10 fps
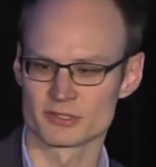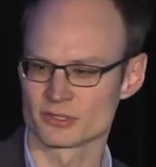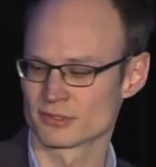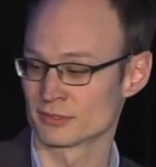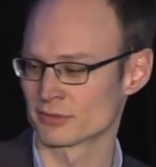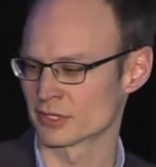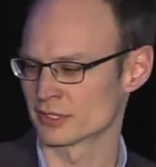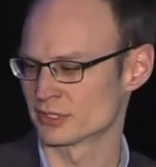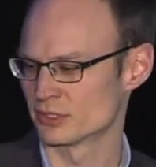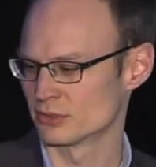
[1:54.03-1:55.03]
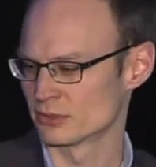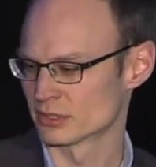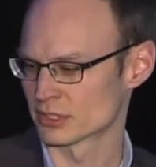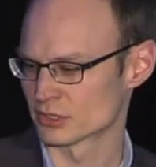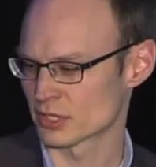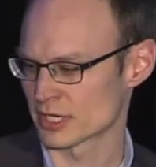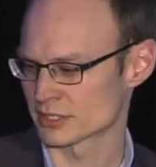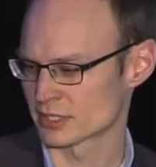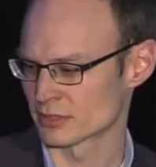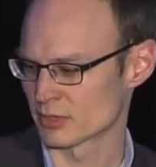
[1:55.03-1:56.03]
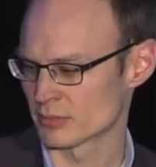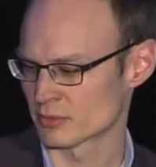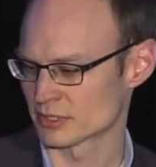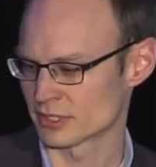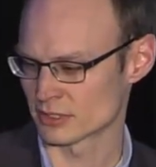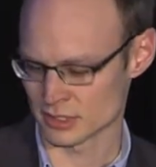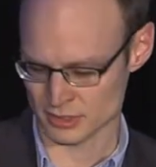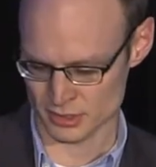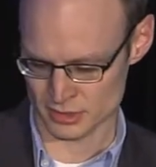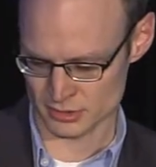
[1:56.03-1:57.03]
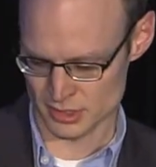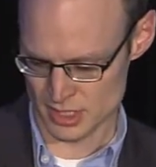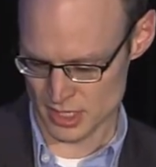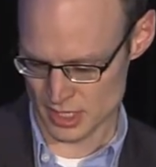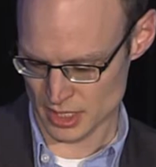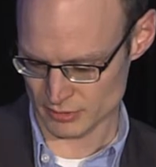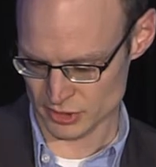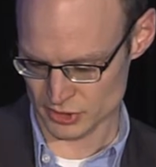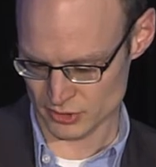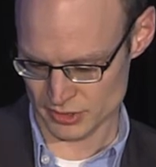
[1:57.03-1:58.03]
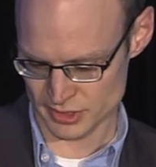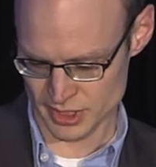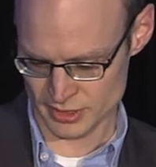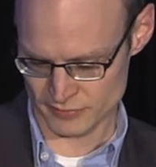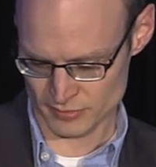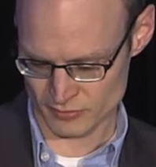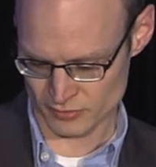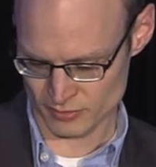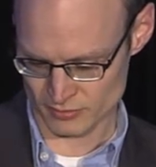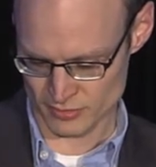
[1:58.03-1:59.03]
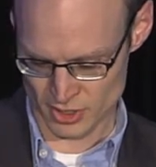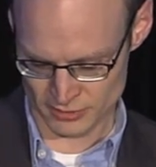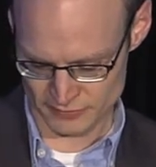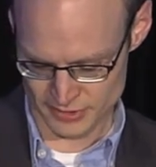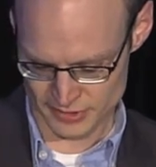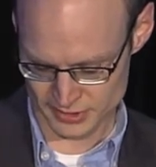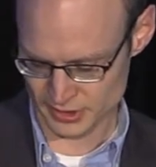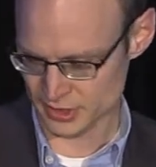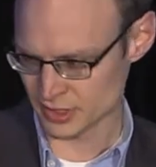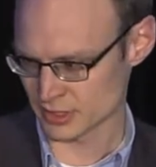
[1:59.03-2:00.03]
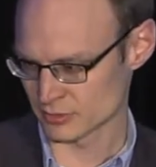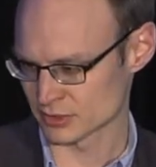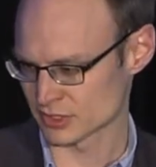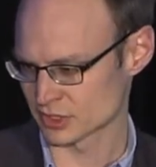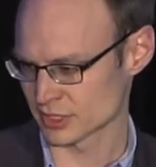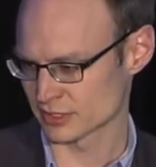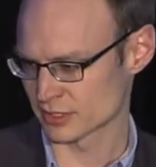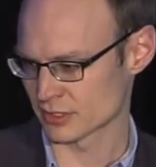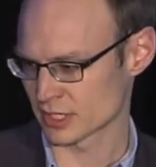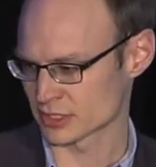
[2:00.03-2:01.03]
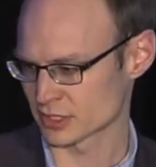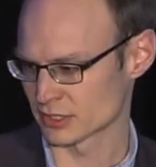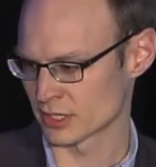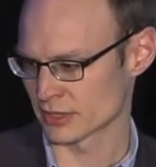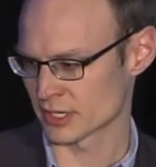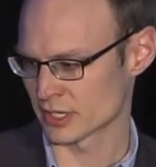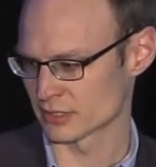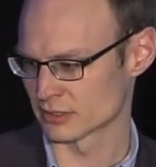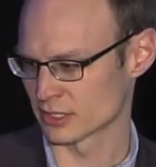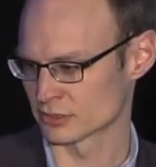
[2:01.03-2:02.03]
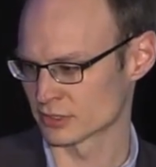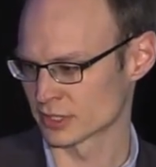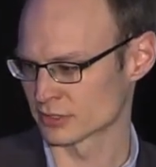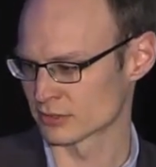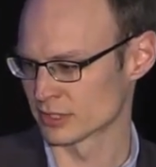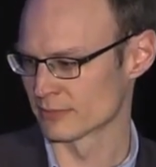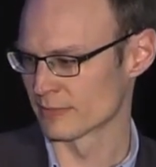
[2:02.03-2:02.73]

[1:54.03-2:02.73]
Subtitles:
So that you've got these two contrasting papers here, and I'm going to show you the data from all of this, and I would suggest that they're actually not that contradictory.